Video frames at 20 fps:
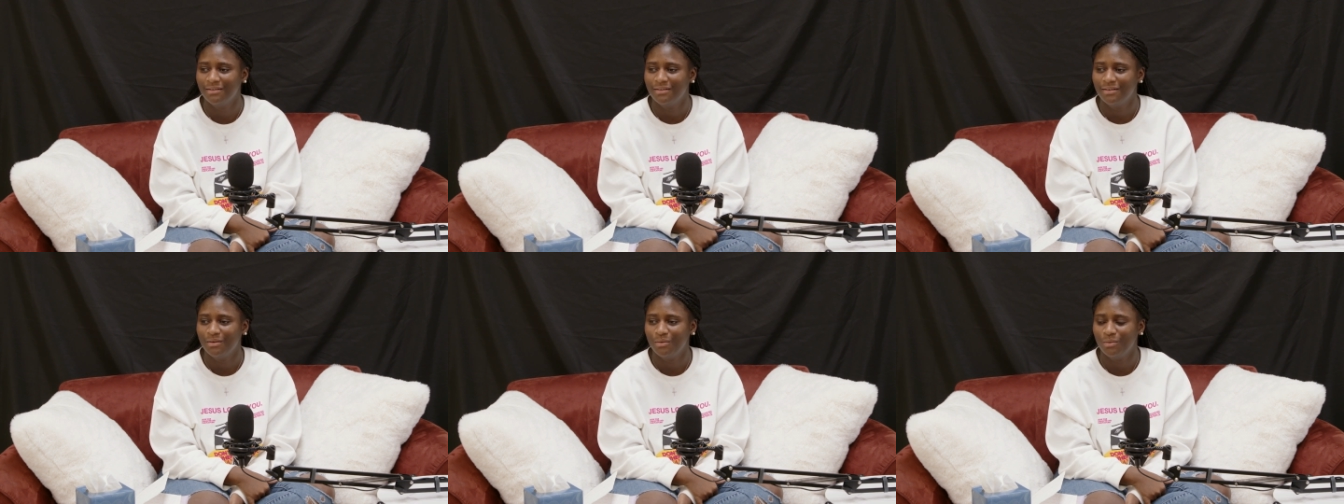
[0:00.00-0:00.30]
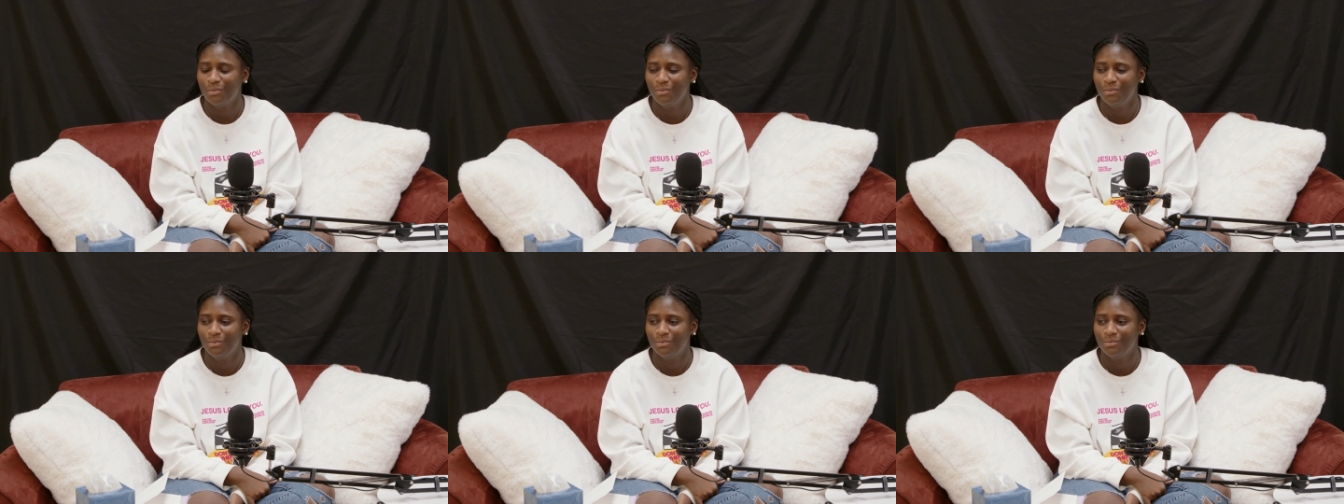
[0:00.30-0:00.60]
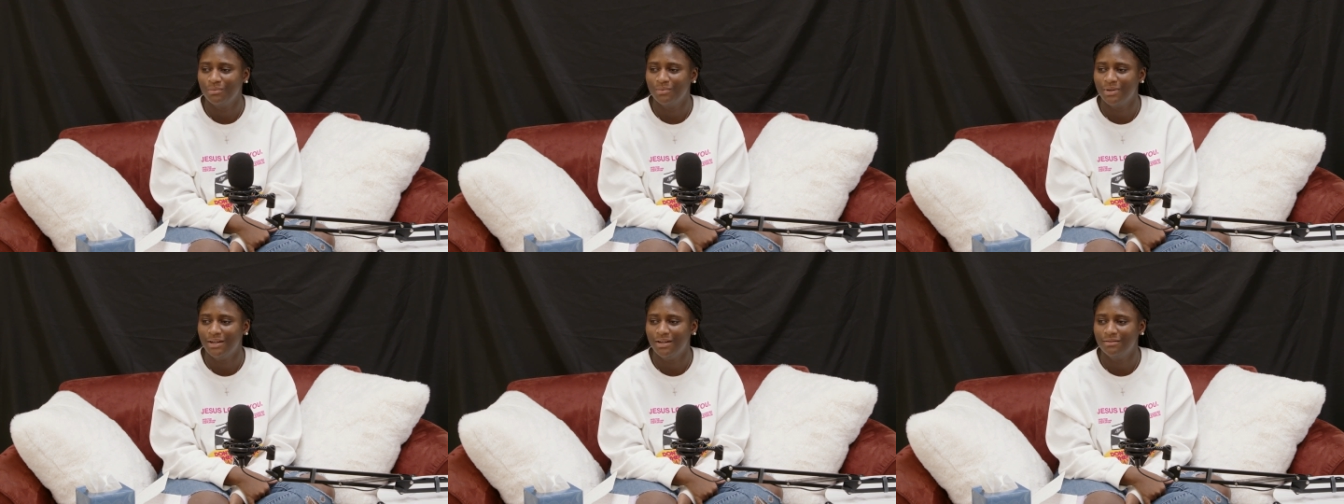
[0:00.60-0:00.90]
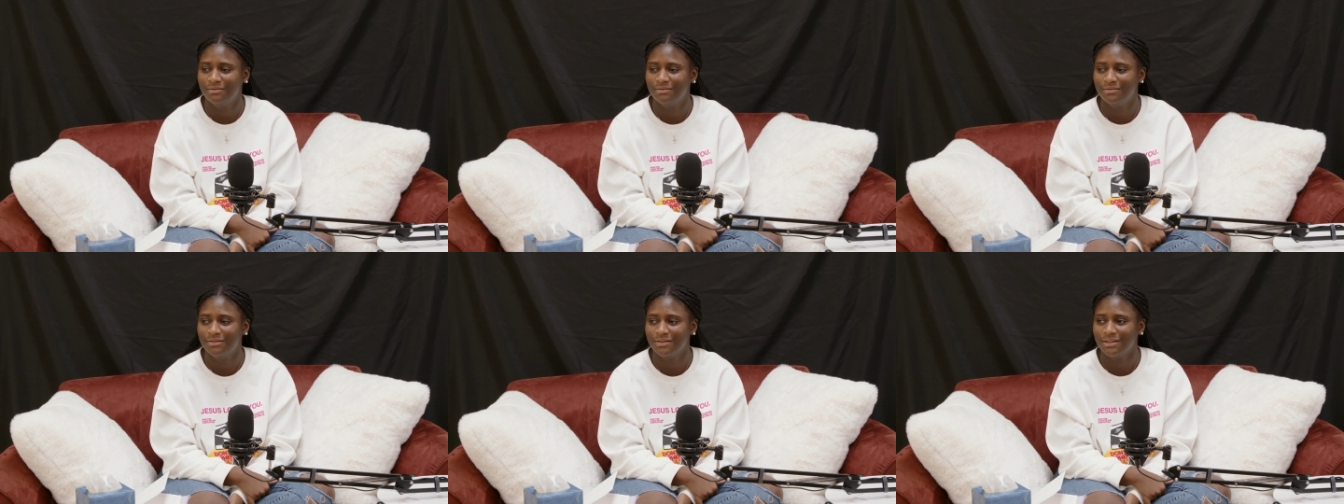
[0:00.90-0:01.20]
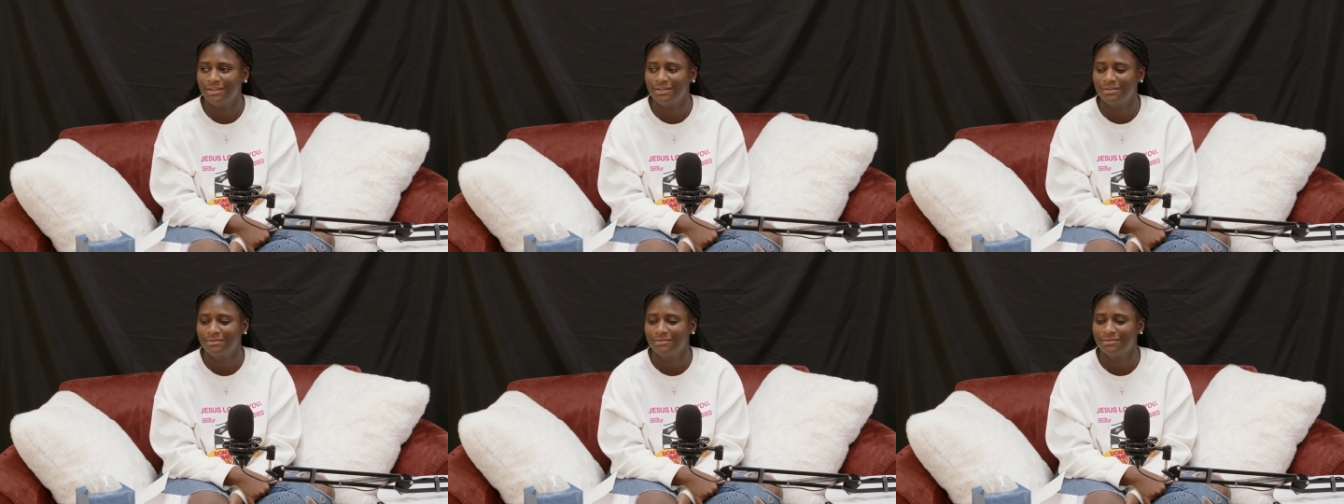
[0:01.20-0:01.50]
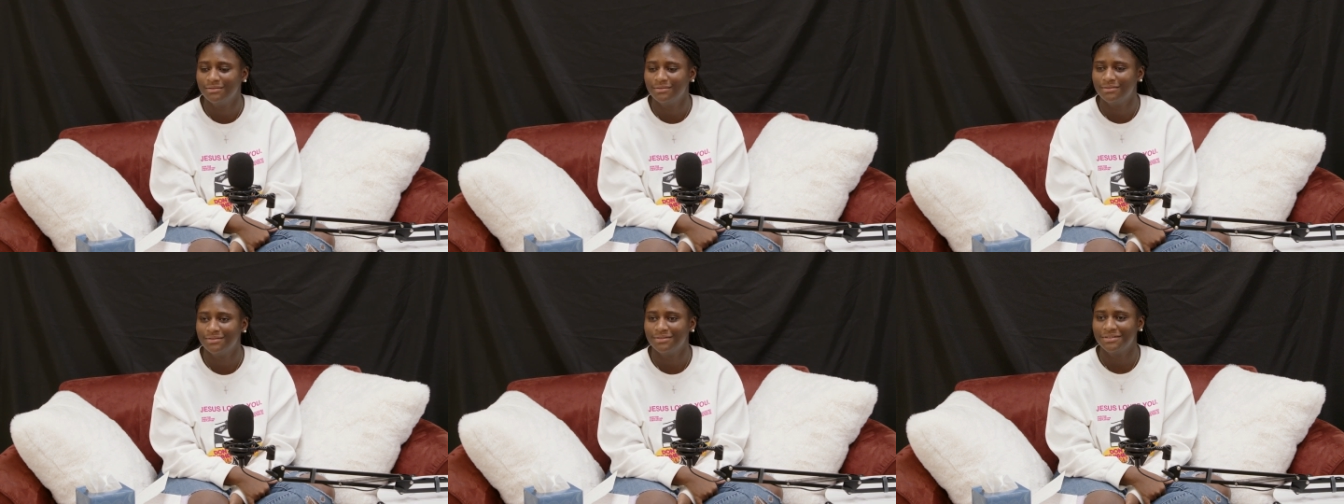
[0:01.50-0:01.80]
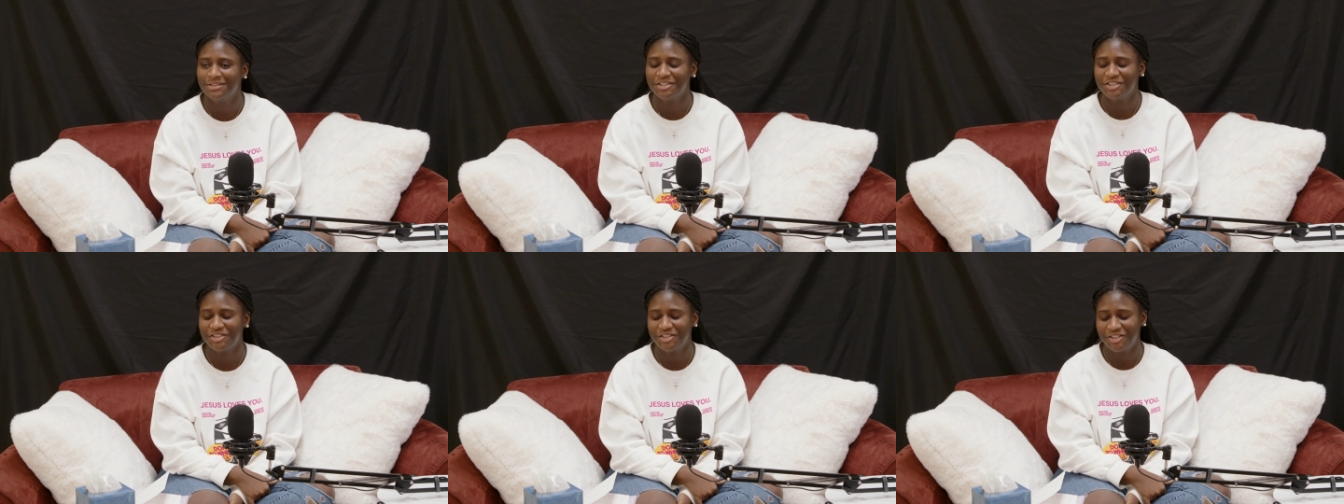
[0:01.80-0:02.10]
Okay.
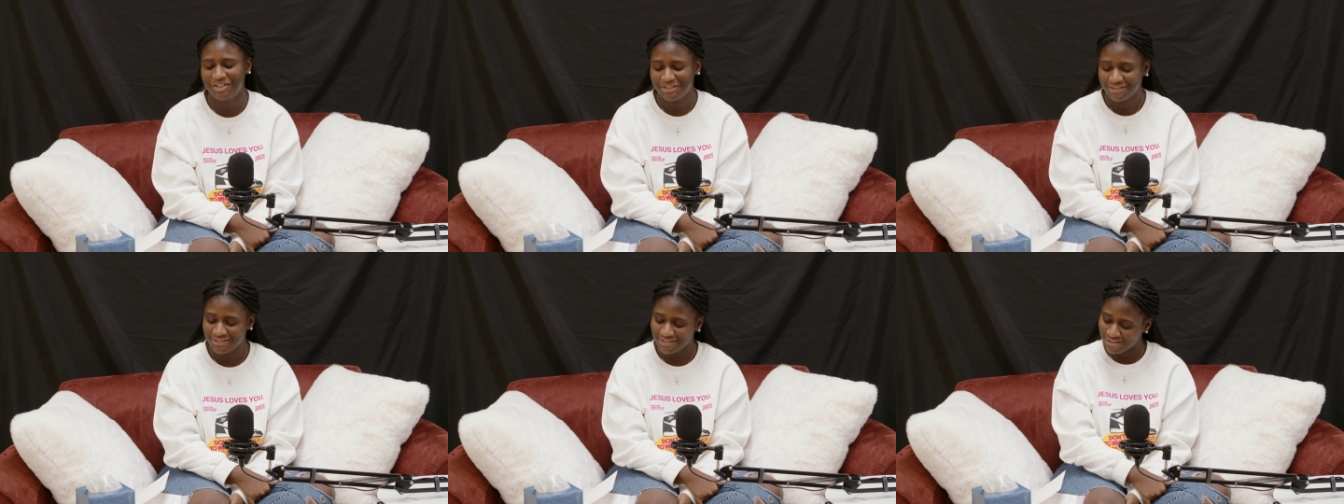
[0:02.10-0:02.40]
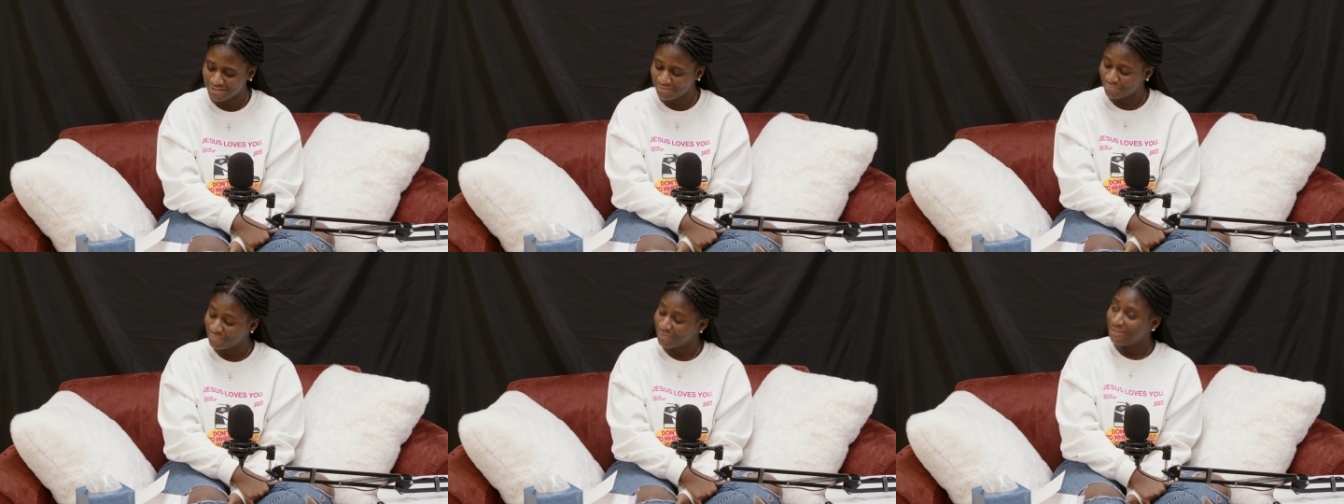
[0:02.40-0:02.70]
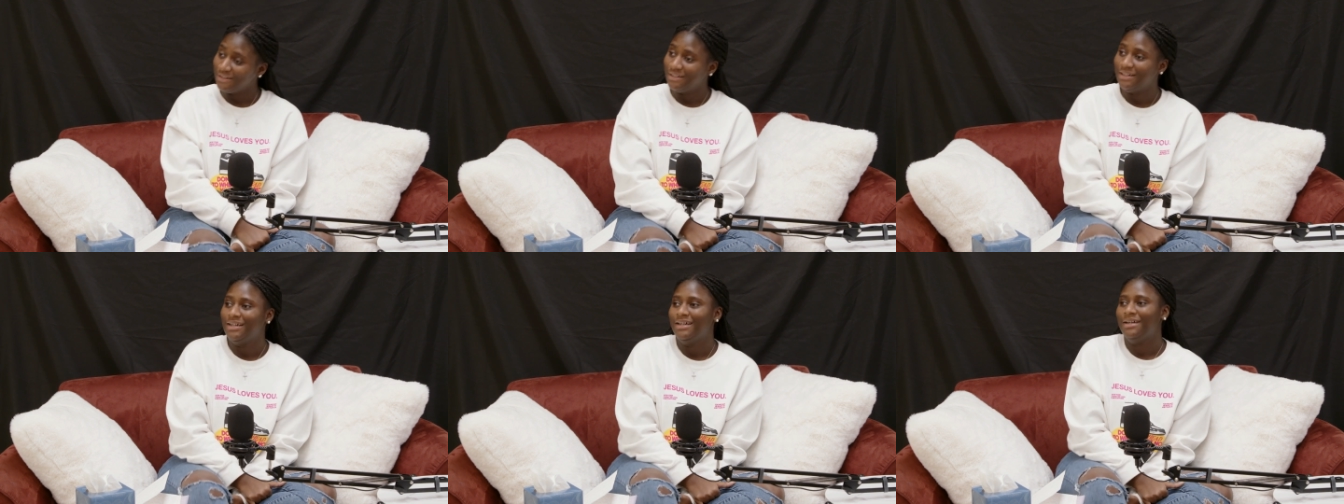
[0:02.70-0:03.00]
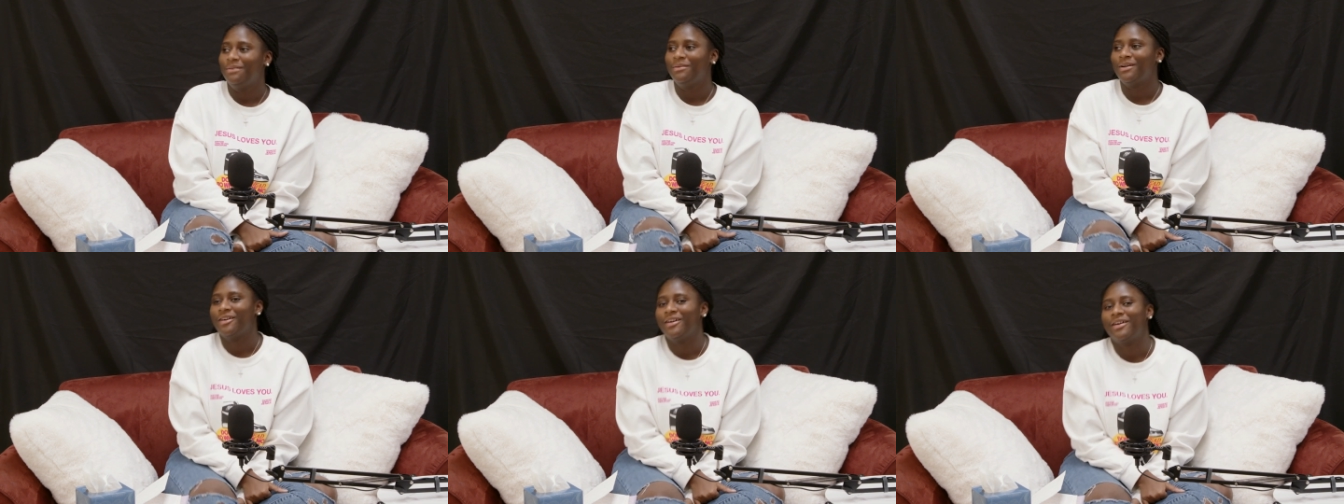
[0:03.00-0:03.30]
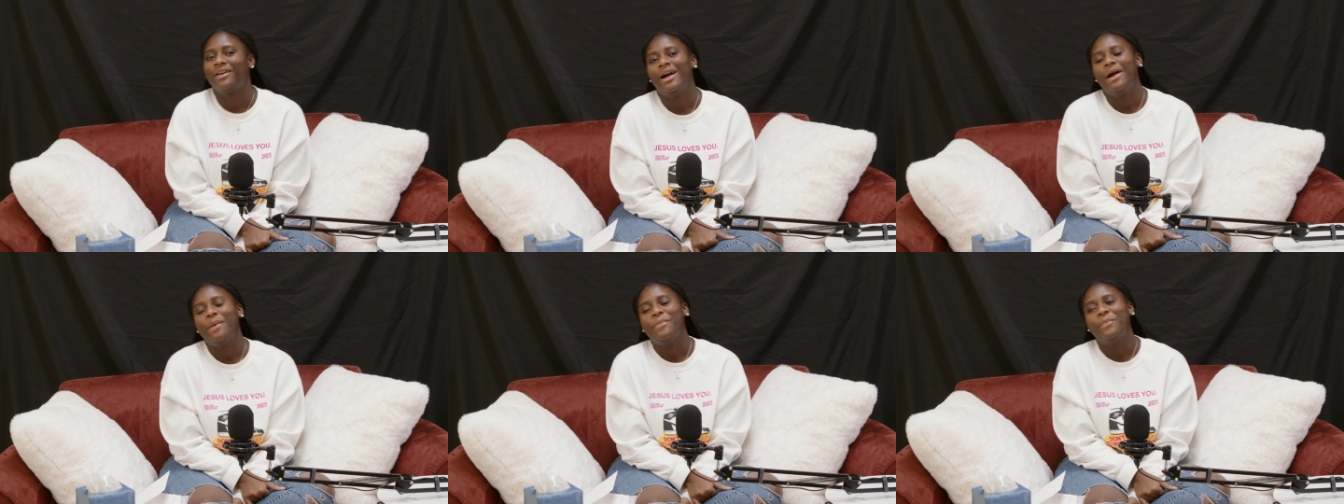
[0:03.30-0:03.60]
There's tears. Oh, I'm not gonna cry.